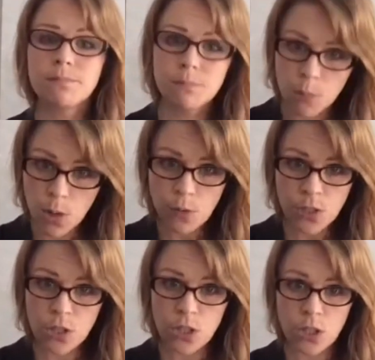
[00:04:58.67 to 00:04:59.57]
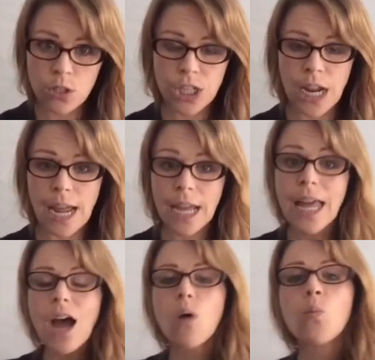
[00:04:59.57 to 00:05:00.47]
move to the new chair,
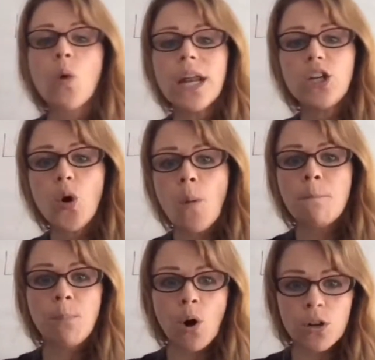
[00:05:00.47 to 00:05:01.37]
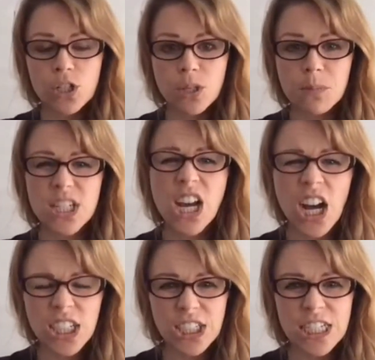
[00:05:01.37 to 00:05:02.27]
and when your bottom
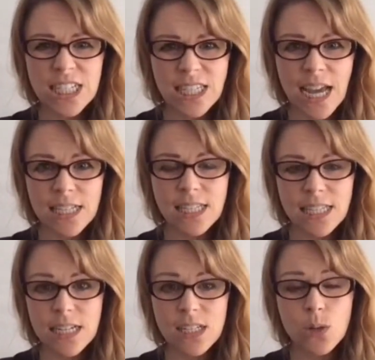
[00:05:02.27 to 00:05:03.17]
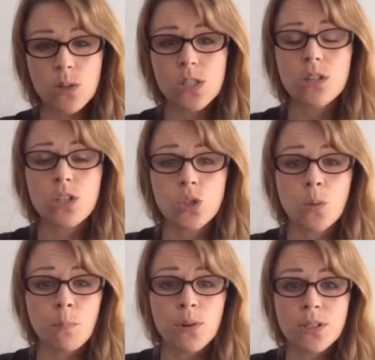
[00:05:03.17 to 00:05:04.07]
touches that seat, so as soon as your
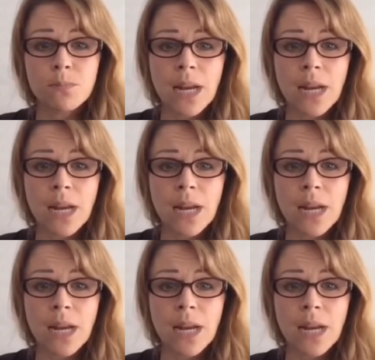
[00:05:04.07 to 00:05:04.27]
bottom